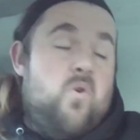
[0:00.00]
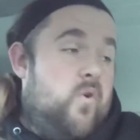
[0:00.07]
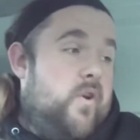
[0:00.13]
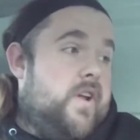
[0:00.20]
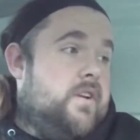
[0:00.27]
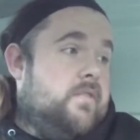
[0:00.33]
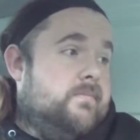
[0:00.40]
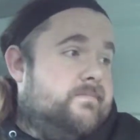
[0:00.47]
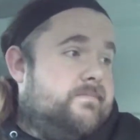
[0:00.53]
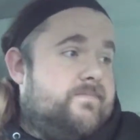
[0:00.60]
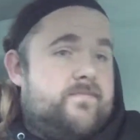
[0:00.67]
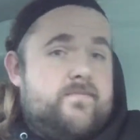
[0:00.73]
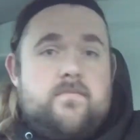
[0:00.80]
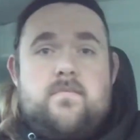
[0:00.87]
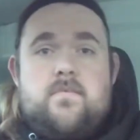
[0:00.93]
morning,
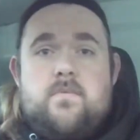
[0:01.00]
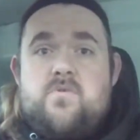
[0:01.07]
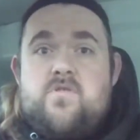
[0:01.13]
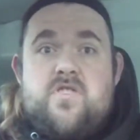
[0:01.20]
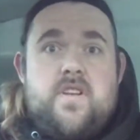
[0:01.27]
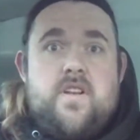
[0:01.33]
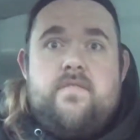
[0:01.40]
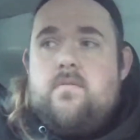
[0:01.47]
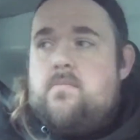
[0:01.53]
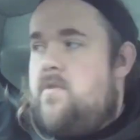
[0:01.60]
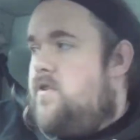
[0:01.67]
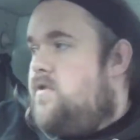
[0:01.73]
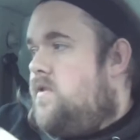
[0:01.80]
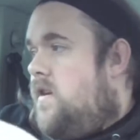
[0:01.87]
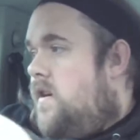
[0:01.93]
just leaving
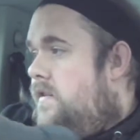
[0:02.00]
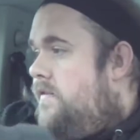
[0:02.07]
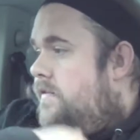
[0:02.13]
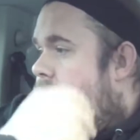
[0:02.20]
my drive.